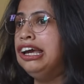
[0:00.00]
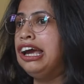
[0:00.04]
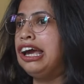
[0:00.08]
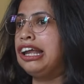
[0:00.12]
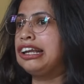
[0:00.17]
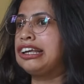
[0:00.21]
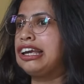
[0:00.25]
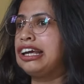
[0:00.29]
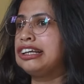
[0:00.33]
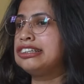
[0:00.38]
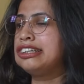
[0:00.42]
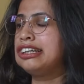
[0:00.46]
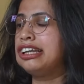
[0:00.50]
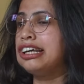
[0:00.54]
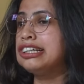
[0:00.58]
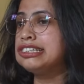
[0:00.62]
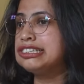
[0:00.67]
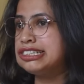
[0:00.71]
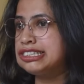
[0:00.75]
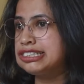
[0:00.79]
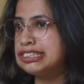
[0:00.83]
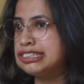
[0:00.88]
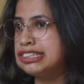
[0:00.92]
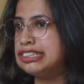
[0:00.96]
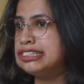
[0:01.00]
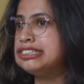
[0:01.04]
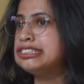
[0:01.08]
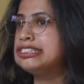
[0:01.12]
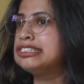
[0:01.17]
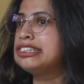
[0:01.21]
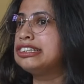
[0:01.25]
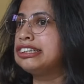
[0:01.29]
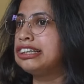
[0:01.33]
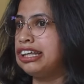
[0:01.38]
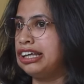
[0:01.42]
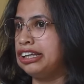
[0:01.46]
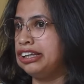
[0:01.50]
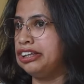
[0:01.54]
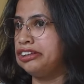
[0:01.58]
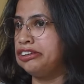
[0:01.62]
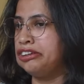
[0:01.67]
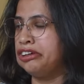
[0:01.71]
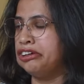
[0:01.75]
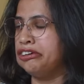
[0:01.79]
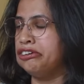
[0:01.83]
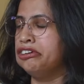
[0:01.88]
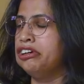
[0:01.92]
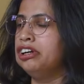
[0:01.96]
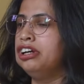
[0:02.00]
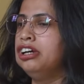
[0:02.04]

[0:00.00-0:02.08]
and get assistance then and there.